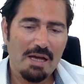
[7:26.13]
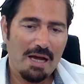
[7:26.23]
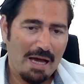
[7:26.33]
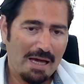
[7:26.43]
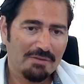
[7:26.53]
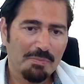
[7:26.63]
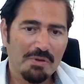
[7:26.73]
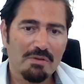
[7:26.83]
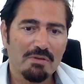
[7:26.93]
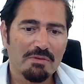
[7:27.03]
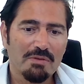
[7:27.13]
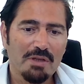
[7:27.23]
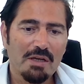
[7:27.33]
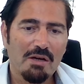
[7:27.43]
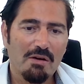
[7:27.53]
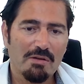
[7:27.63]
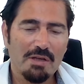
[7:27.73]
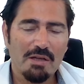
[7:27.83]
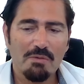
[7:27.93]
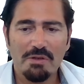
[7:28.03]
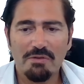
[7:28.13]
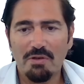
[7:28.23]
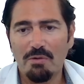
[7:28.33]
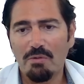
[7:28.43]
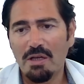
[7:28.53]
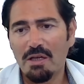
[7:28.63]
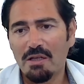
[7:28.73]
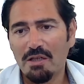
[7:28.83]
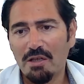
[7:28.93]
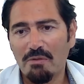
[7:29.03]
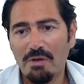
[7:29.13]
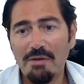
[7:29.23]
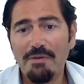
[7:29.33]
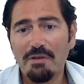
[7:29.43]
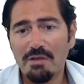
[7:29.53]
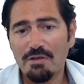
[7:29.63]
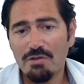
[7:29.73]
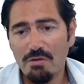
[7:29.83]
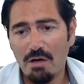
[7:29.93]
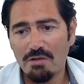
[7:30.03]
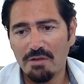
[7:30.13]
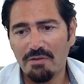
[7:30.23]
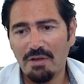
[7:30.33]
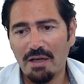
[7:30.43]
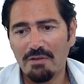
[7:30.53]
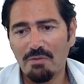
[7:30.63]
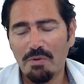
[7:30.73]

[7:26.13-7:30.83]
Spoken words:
Hospitals are another one. So, you know, even construction sites.